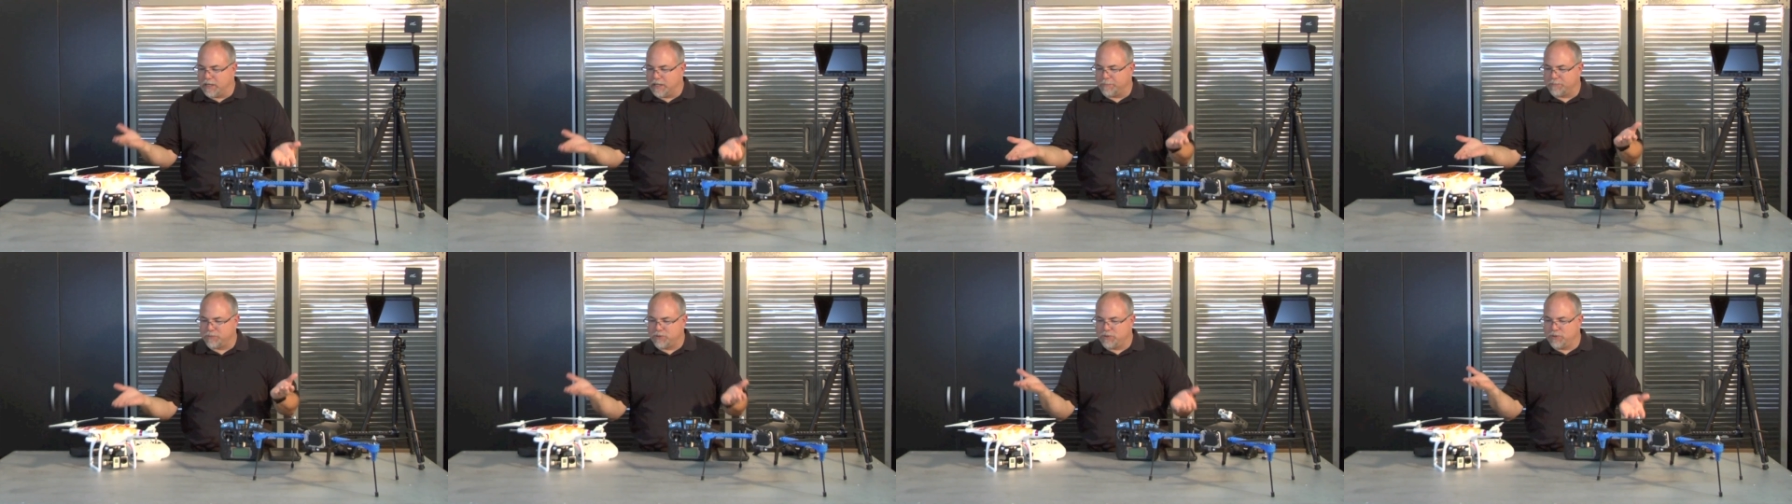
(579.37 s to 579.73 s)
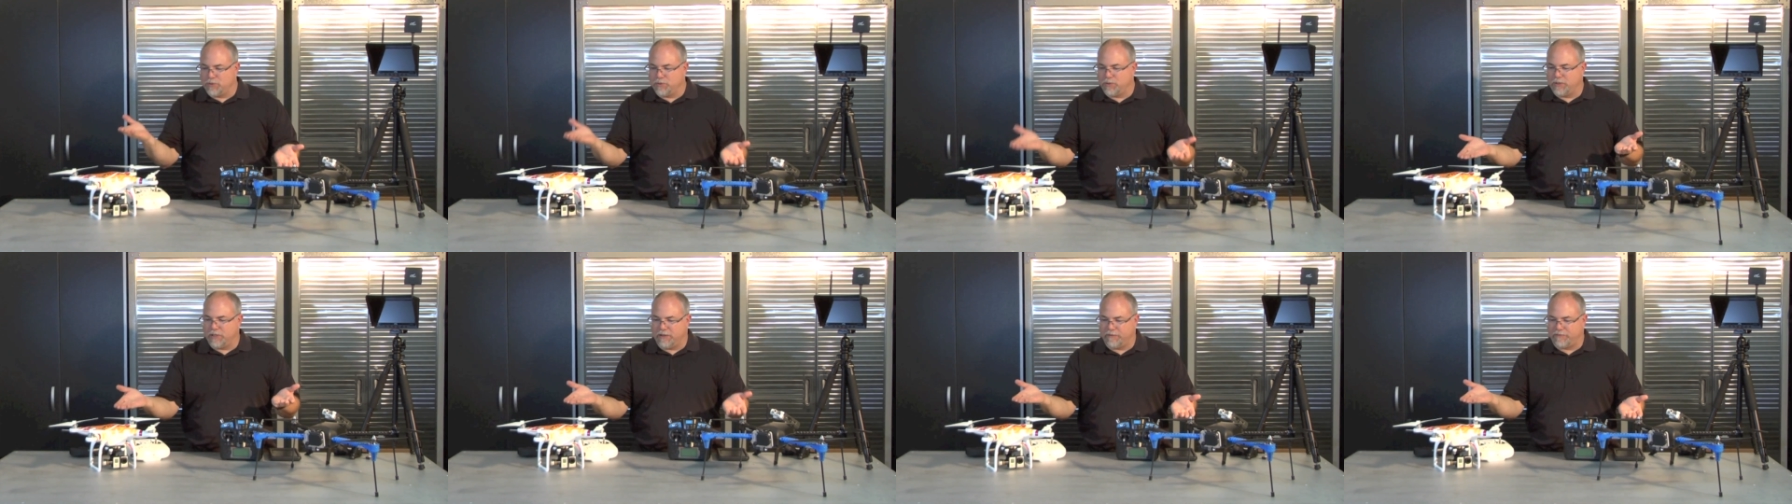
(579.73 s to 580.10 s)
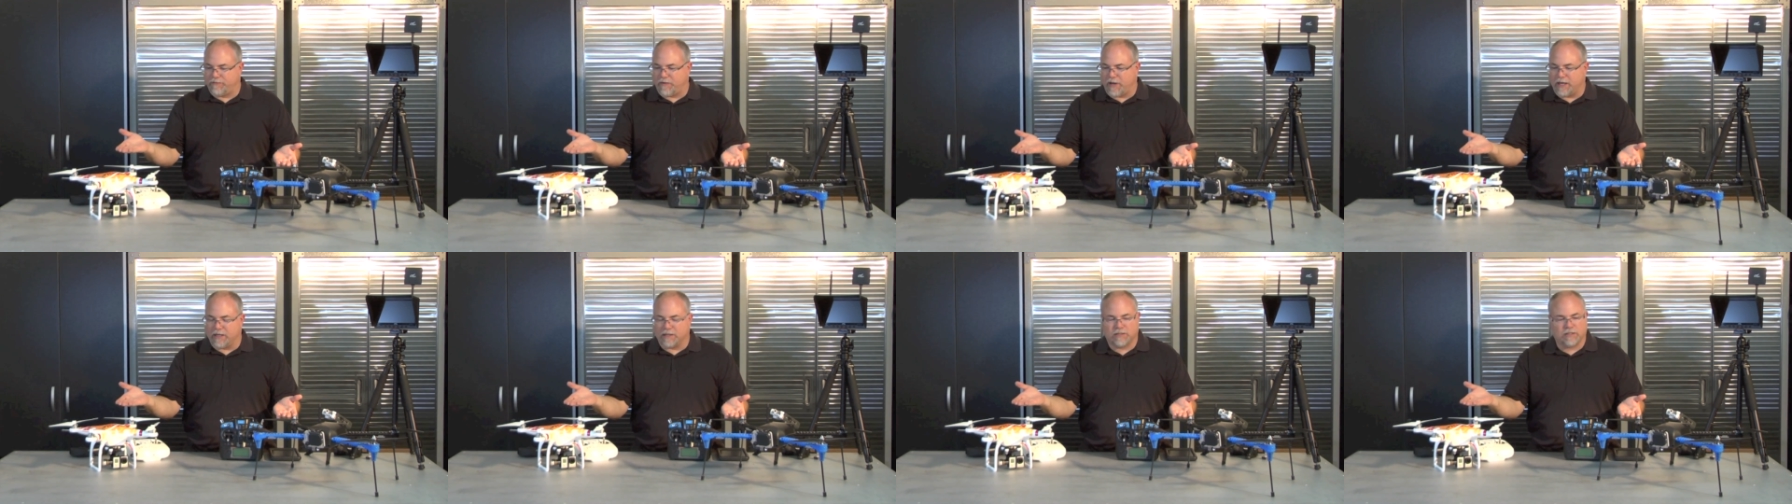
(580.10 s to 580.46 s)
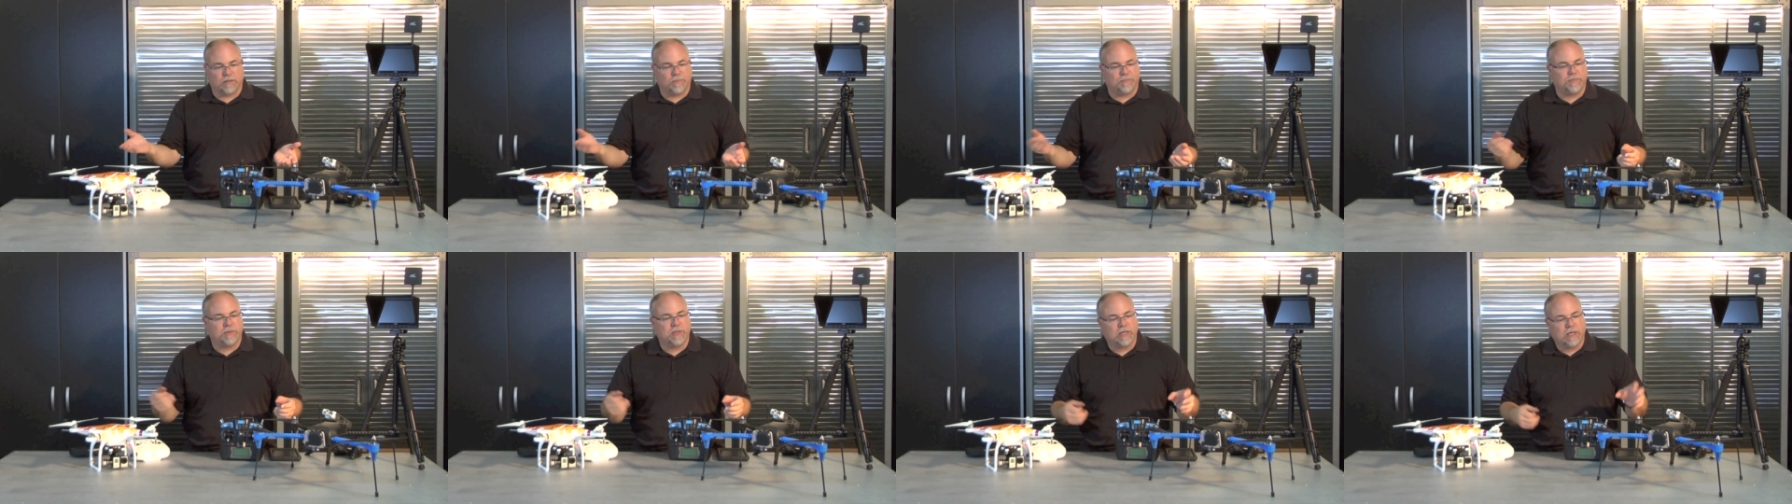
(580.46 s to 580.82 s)
it up to the
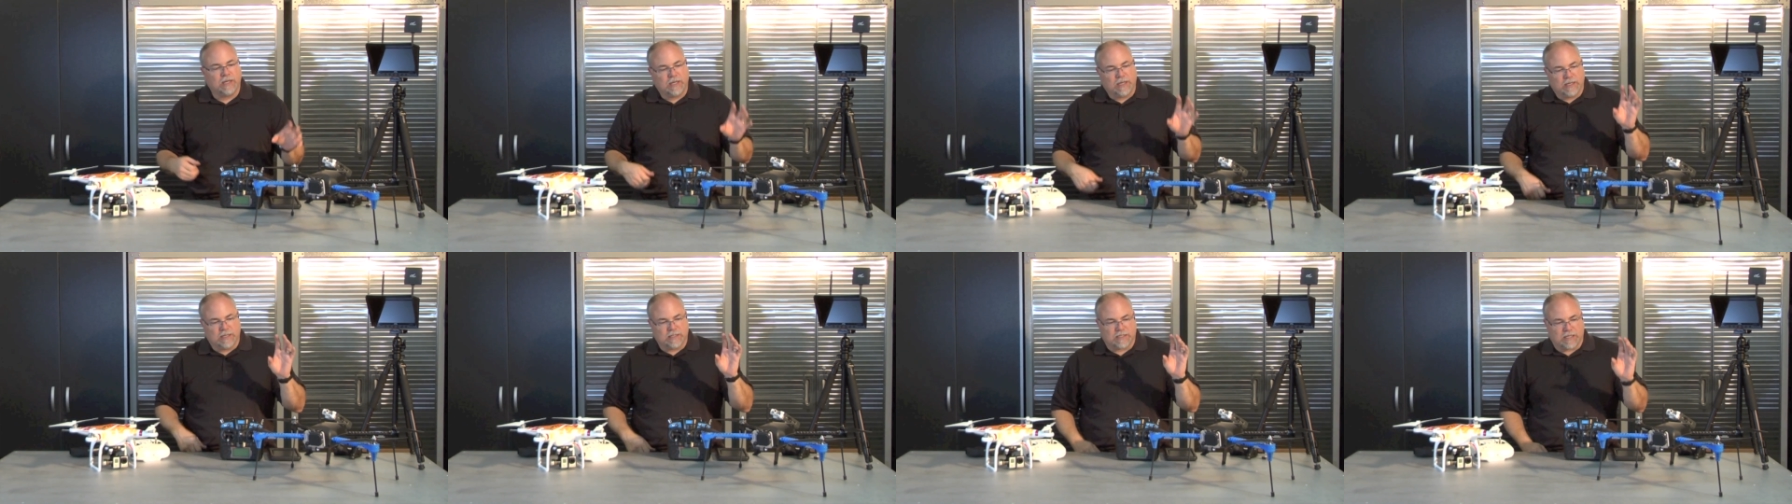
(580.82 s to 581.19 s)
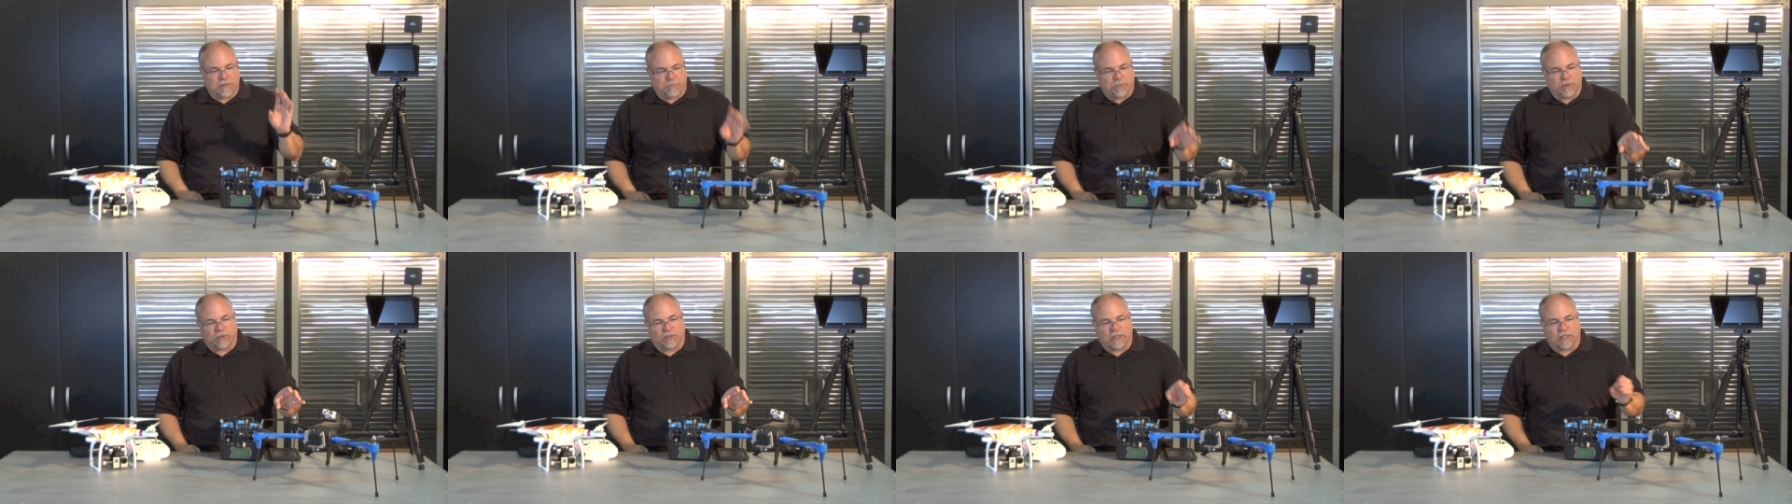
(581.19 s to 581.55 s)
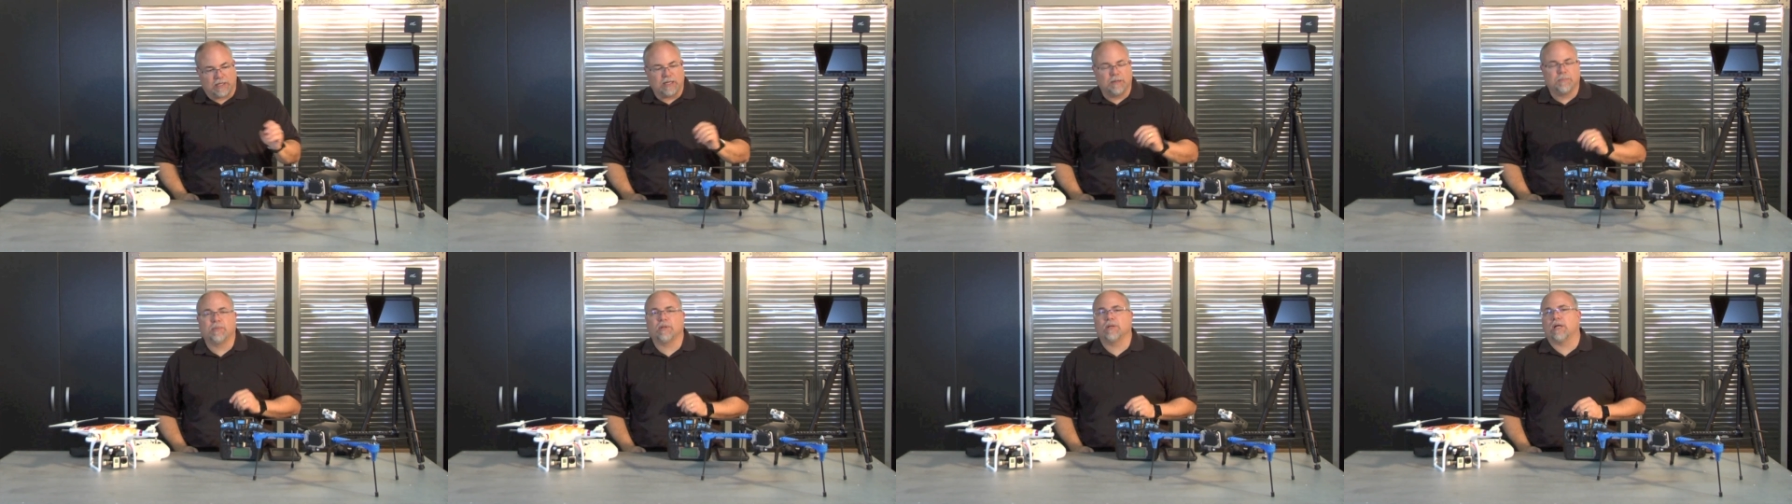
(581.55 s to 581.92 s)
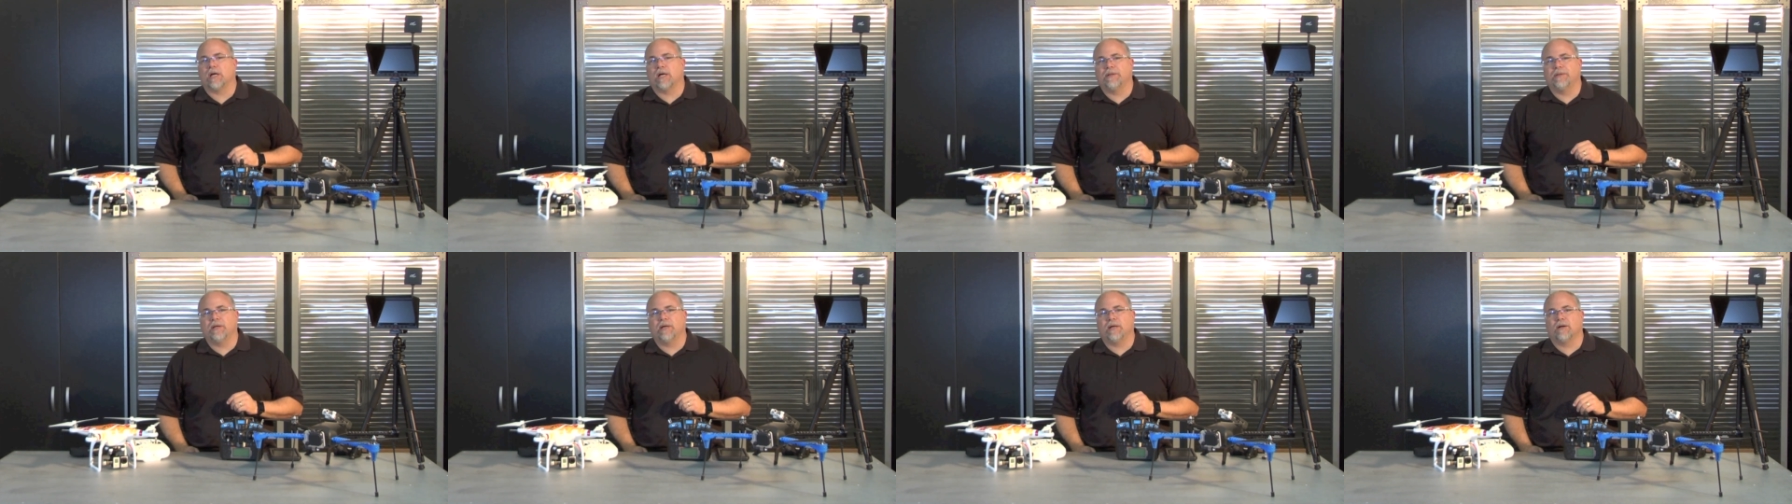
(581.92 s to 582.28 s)
Phantom is they put the gimbal
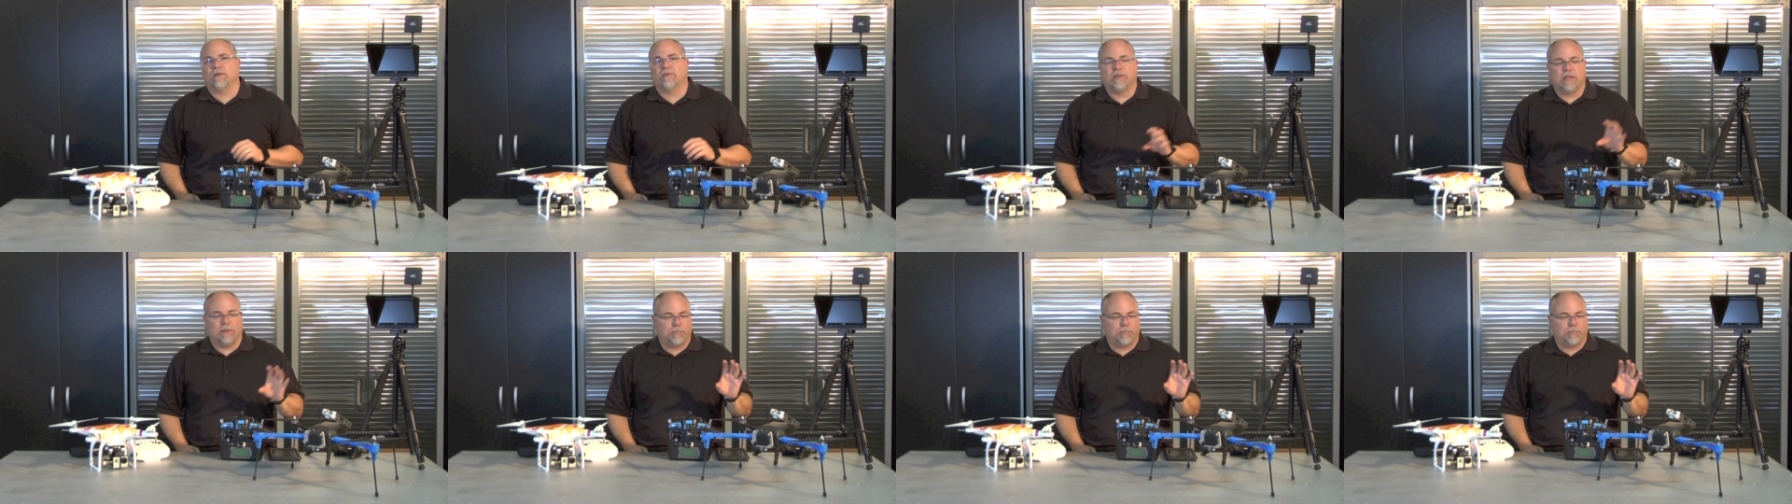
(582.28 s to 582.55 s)
on there,